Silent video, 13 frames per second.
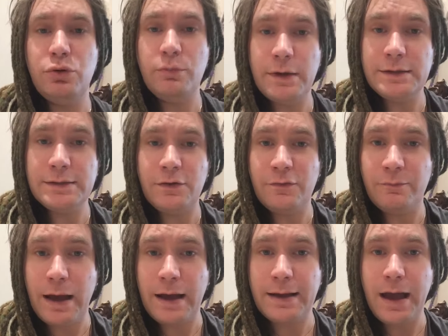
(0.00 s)
pull myself
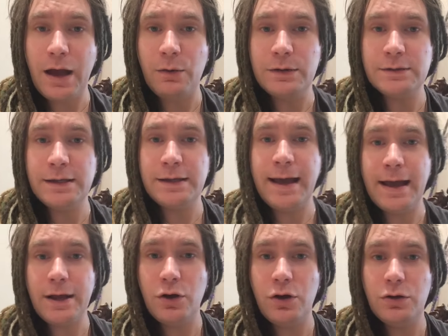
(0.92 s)
back out and say,
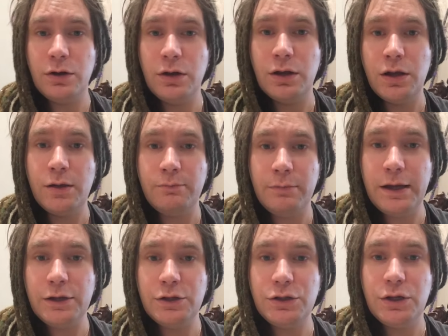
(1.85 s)
hang on,
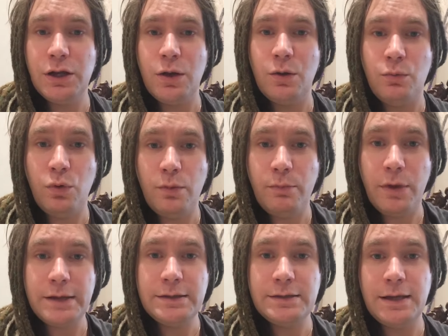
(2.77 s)
Mitch, what
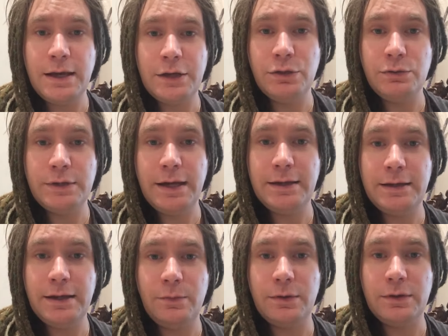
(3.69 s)
mindset are you
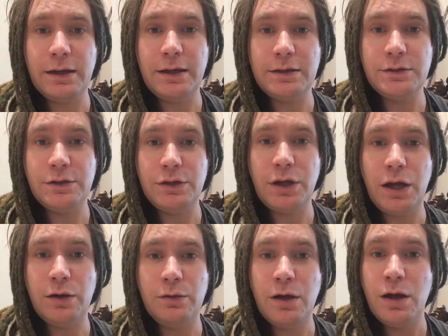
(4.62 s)
taking with this?
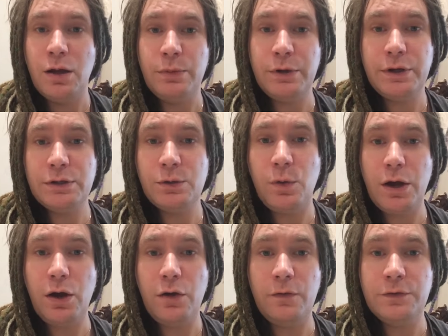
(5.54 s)
Because
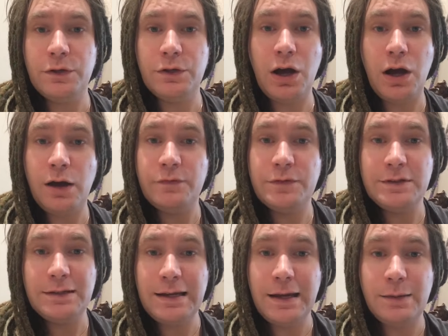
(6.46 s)
quite often I've
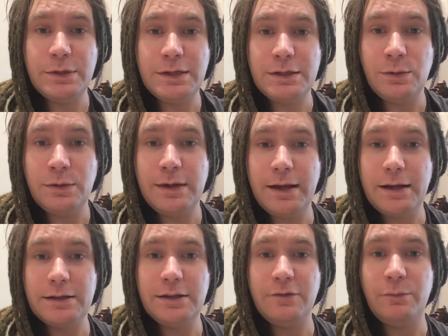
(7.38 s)
slipped into a
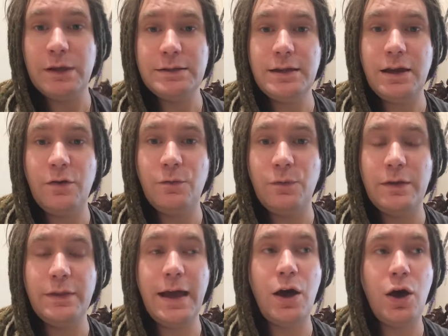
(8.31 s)
negative myself
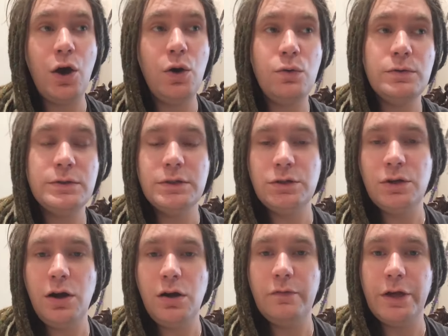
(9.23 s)
where that whole
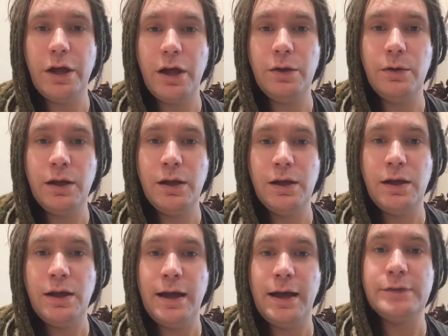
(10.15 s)
scenario
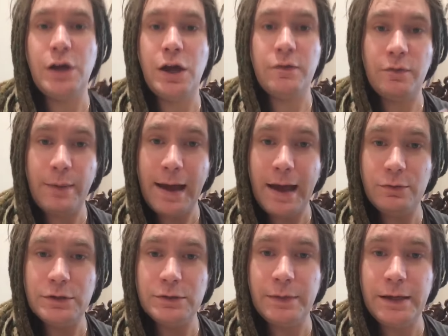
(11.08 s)
has
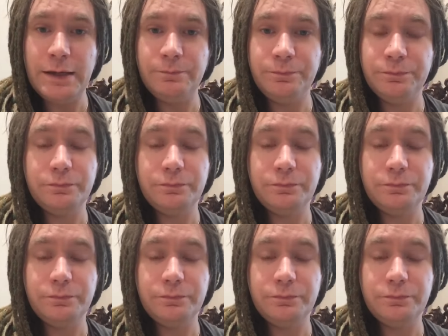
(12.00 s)
overpowered me.